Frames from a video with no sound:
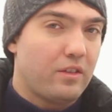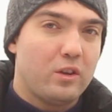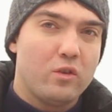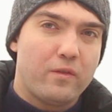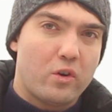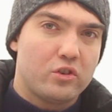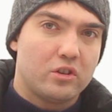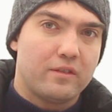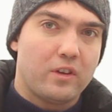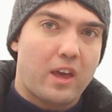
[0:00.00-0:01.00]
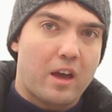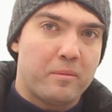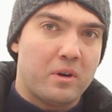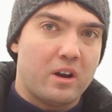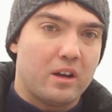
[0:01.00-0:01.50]
The new version of the
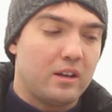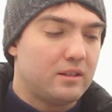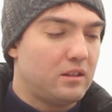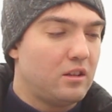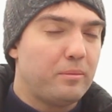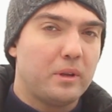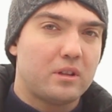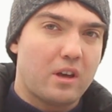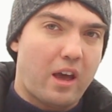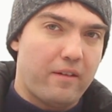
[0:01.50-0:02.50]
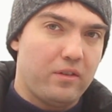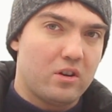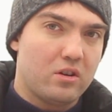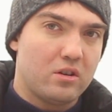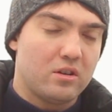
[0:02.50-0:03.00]
camera is a little bit
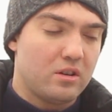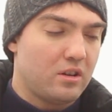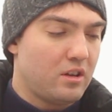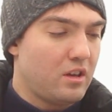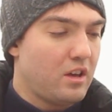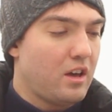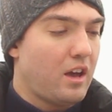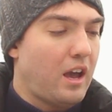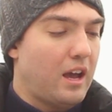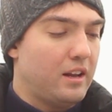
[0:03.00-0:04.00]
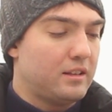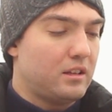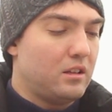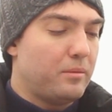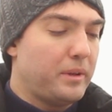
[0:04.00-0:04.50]
heavier and it's a
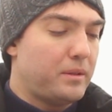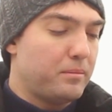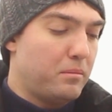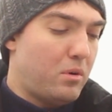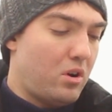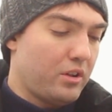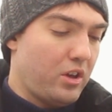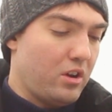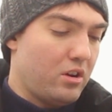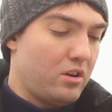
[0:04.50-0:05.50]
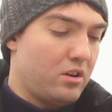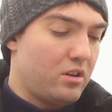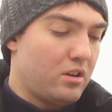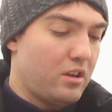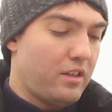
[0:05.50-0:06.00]
little bit bulkier.
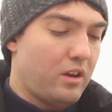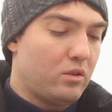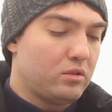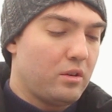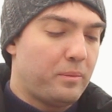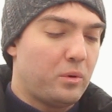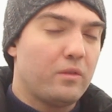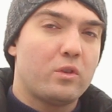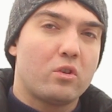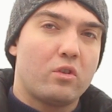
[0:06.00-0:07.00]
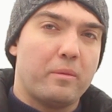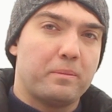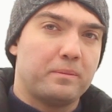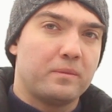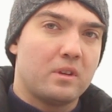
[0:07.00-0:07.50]
They also improved the grip.
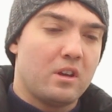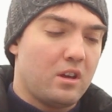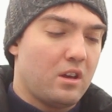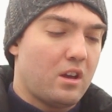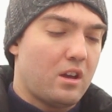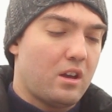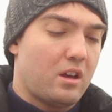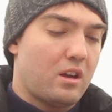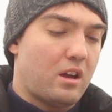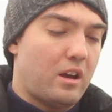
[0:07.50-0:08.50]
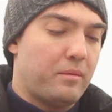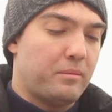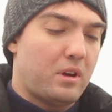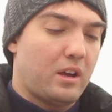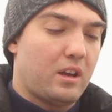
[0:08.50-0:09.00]

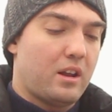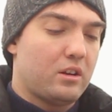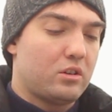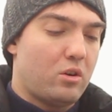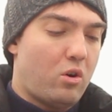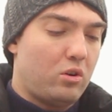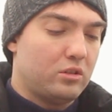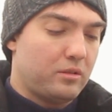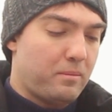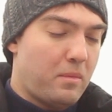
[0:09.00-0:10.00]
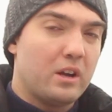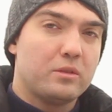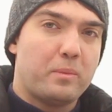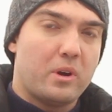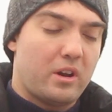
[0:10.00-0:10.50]
I can actually hold it
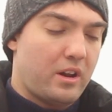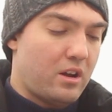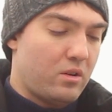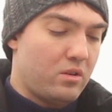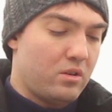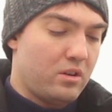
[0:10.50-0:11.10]
much better now.